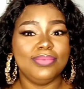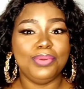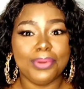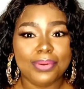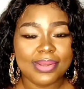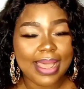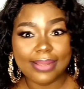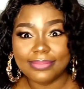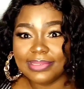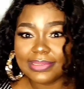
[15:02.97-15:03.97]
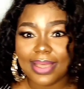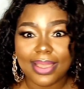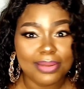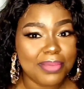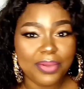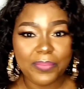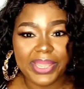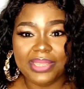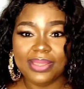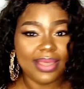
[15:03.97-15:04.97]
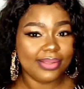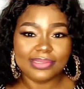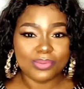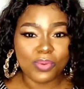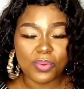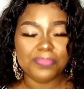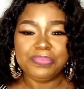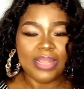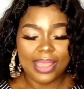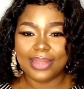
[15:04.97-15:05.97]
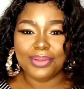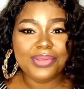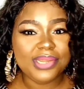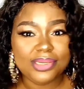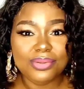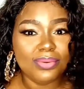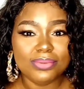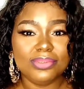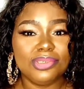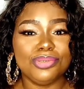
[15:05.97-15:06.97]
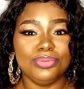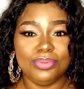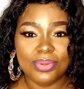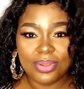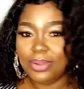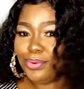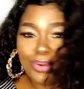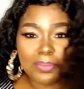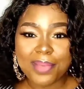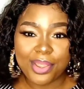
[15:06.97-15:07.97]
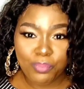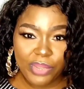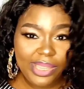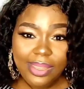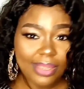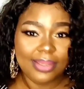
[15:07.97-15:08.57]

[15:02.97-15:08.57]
rock and style my wig at home. I don't need glue to rock my wig.